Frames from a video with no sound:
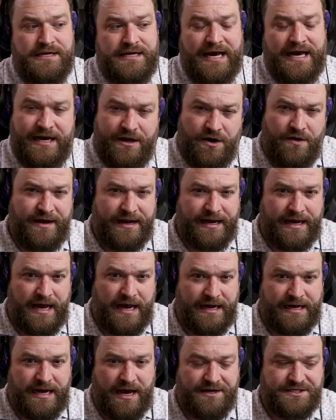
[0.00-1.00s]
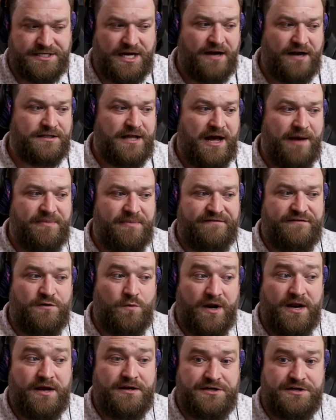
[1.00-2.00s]
And I know that I kind of talked a lot, but if you
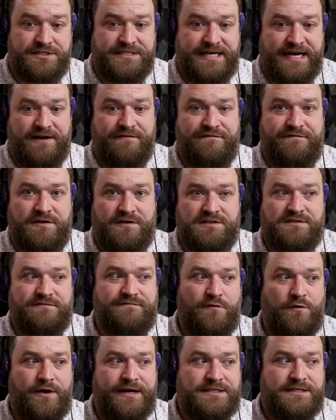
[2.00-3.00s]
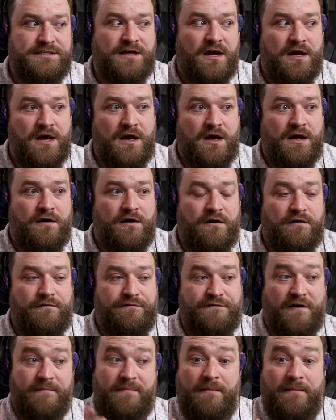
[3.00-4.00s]
want to understand Phil's voice
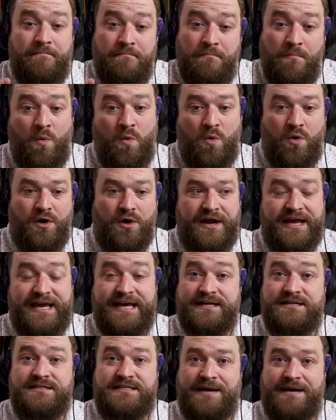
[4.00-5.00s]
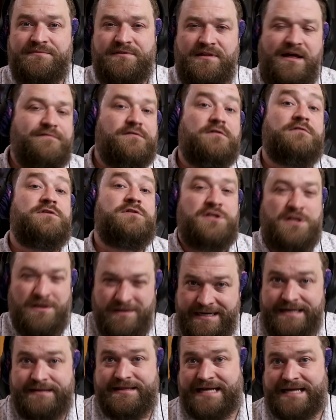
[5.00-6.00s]
from a more in-depth level
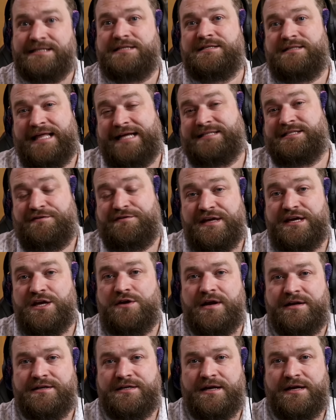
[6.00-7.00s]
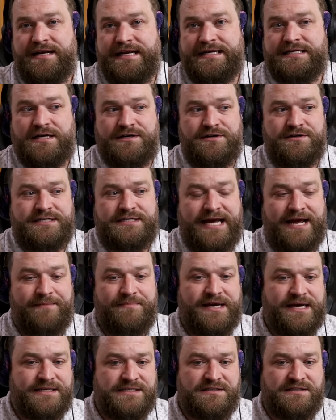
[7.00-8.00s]
you that's just, that's a thing you need to understand
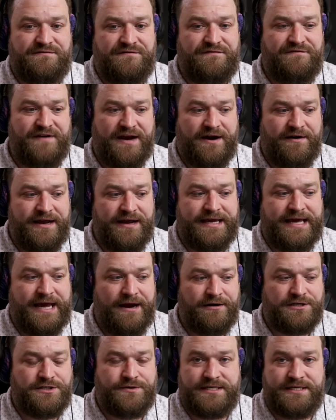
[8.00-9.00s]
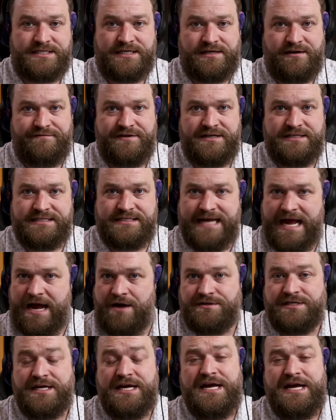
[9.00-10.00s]
because it's very characteristic of his
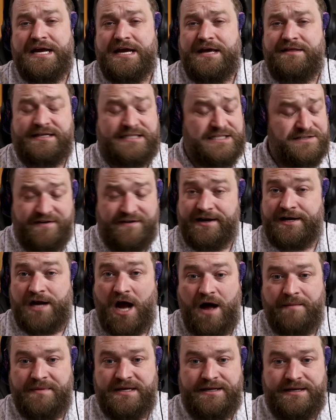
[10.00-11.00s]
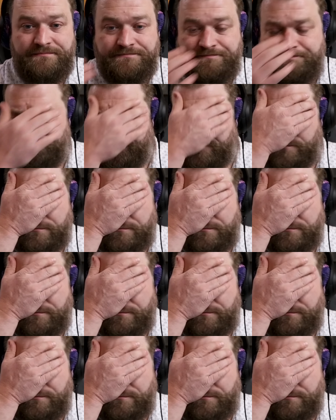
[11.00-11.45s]
sound this is very common in